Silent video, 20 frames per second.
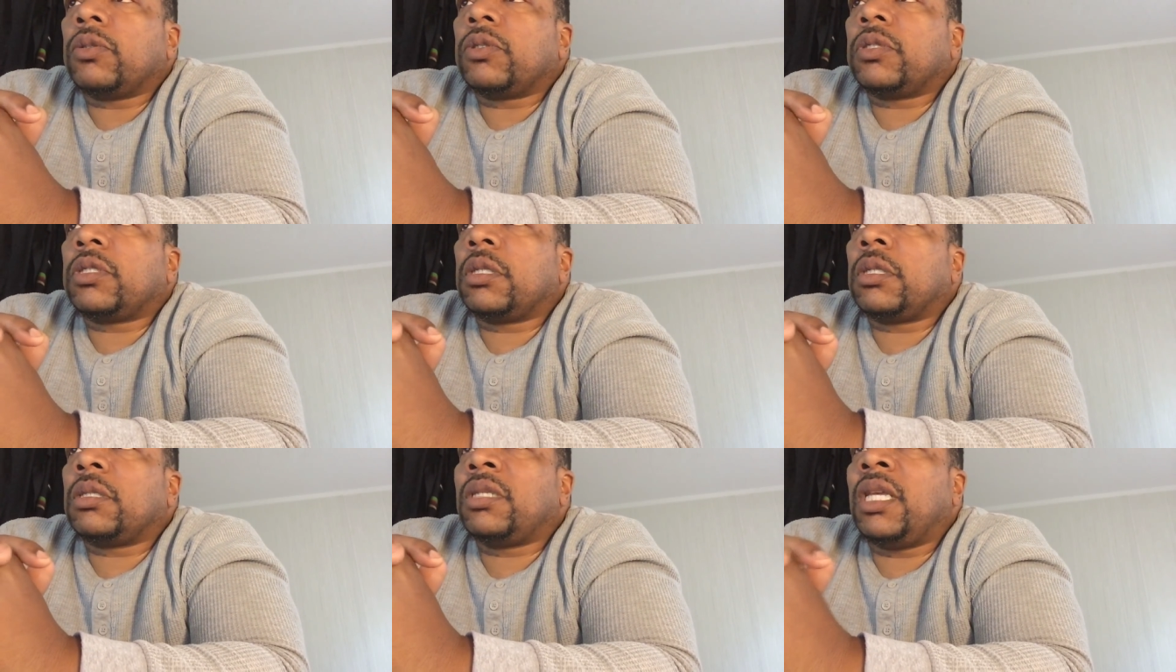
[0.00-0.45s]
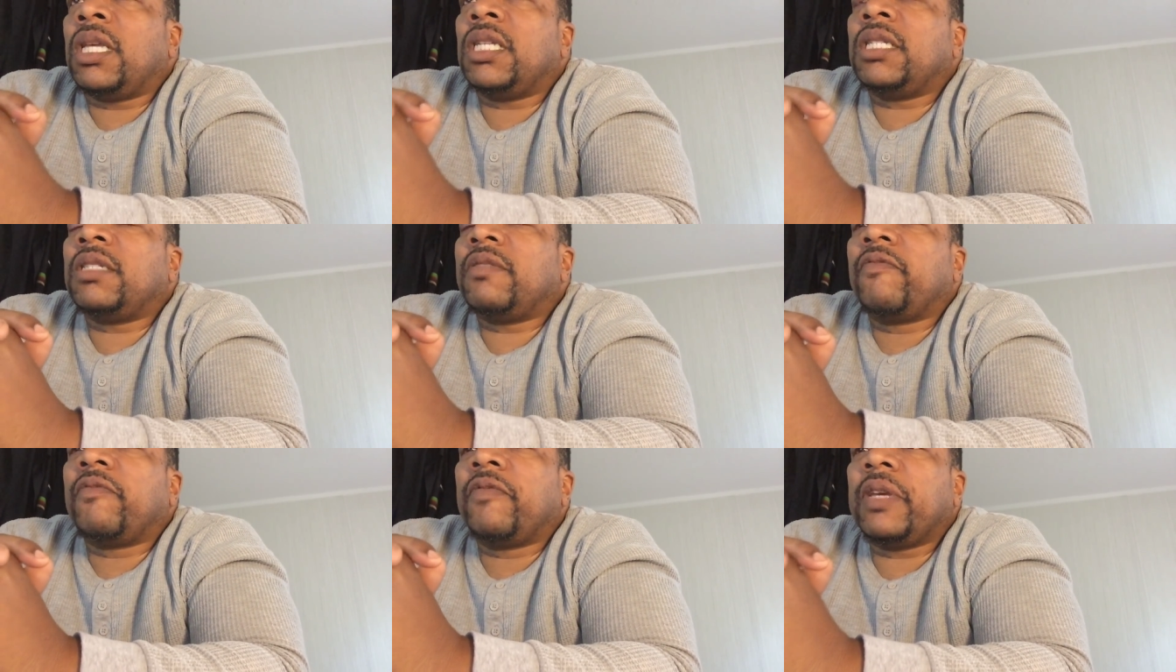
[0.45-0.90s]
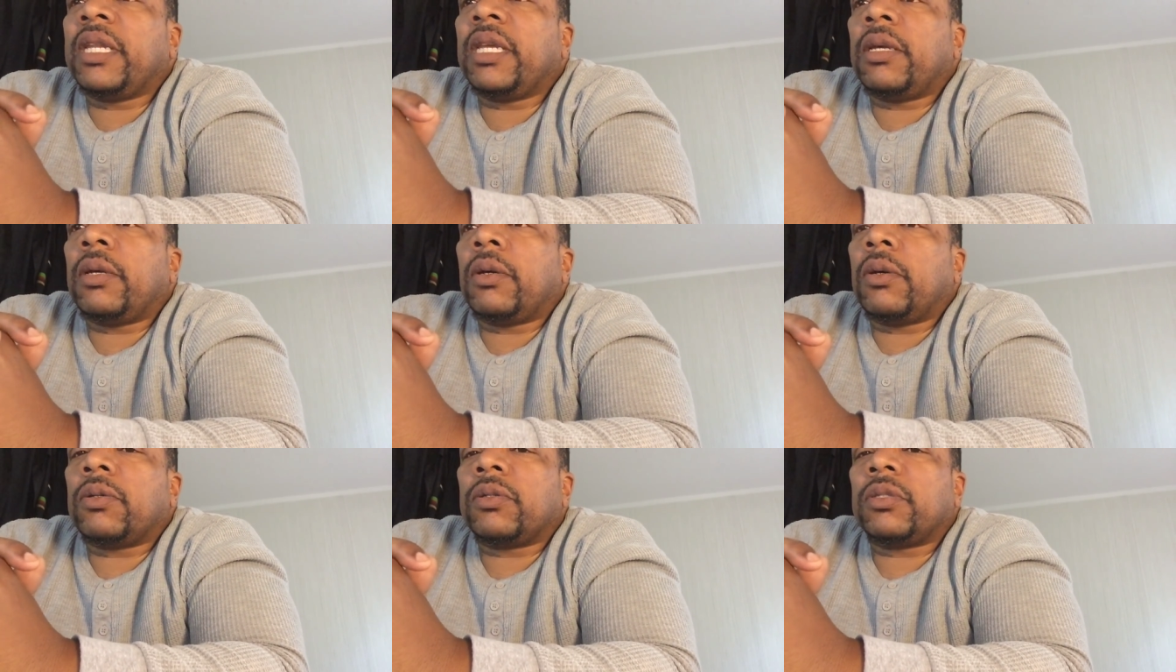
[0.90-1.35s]
these
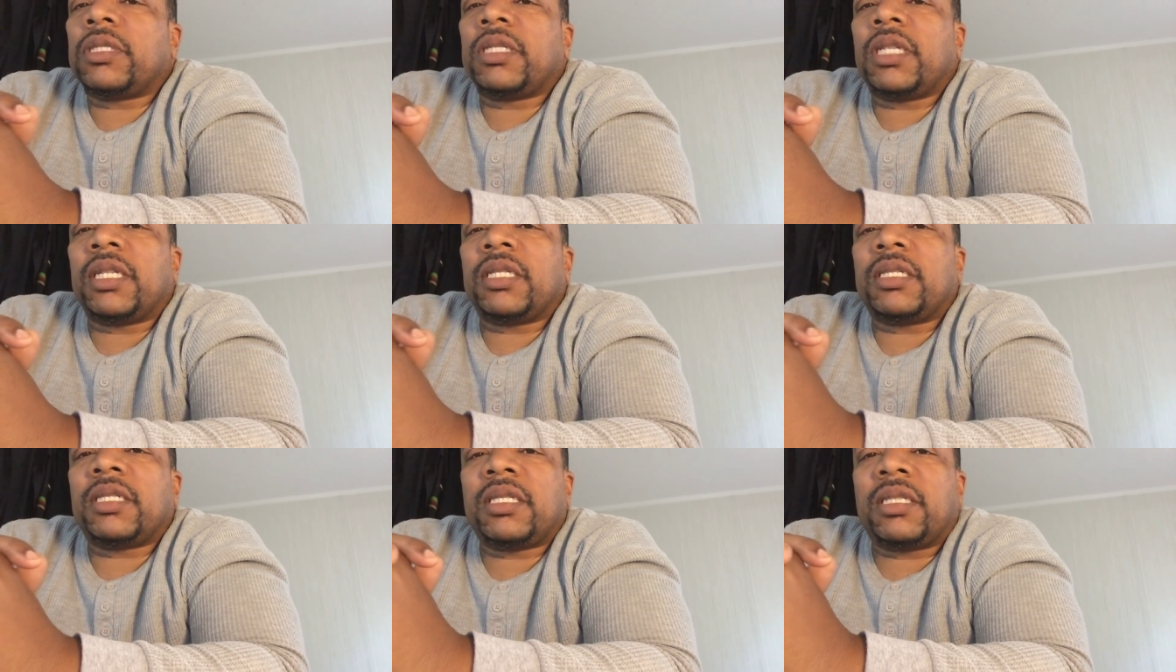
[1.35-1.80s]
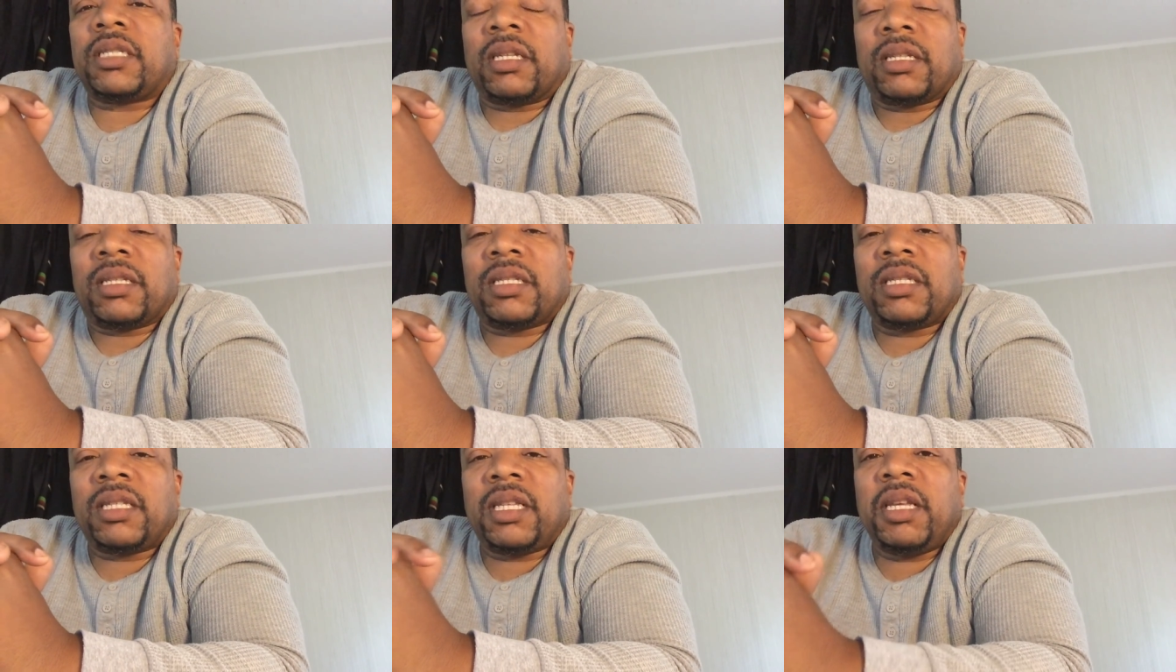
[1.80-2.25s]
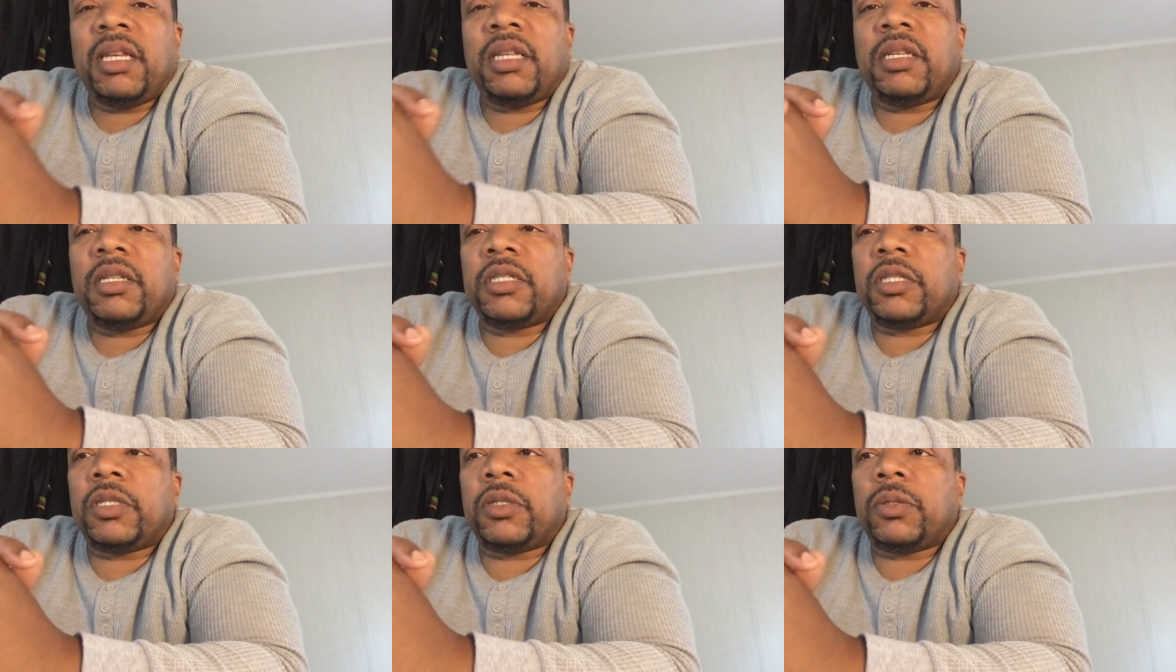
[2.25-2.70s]
videos is to teach
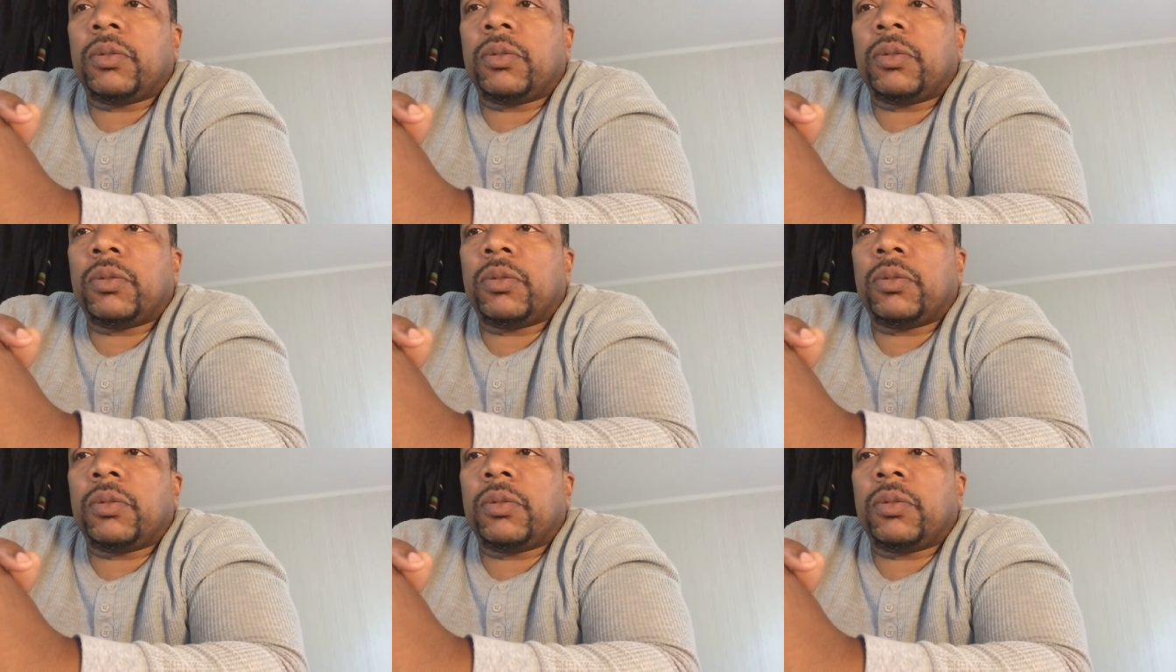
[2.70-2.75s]
you